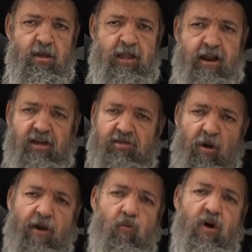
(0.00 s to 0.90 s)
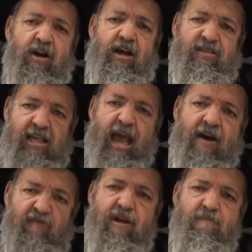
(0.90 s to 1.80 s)
They just want to work us
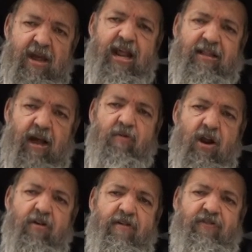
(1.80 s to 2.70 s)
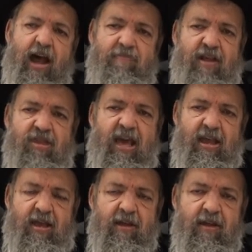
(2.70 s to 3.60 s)
every minute that we don't have time to
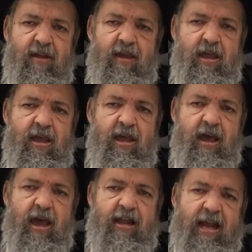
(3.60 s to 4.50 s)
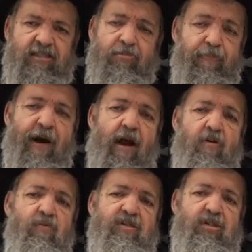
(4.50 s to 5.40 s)
think. And that's what
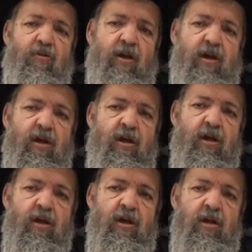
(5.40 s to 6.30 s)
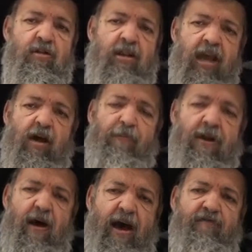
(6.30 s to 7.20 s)
Paro was doing. That's
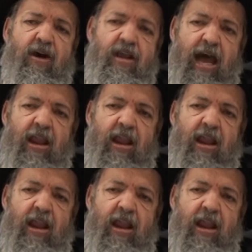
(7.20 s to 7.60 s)
what